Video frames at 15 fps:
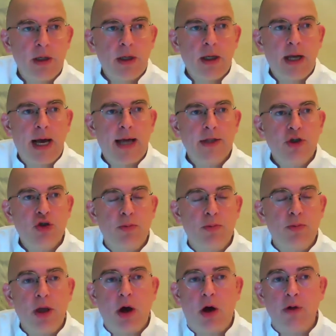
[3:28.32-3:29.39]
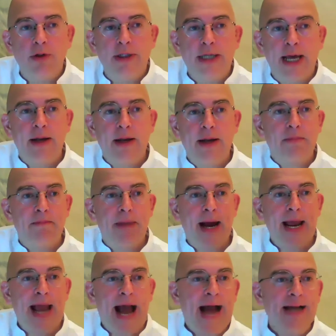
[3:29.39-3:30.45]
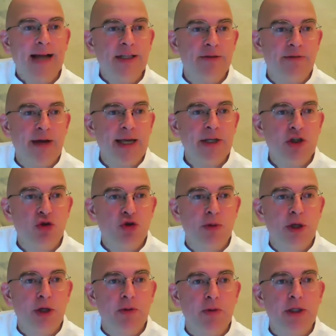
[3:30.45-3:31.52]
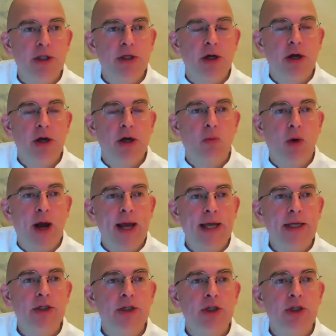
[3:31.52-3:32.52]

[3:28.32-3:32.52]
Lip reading: and some of the content might activate some of you in certain ways.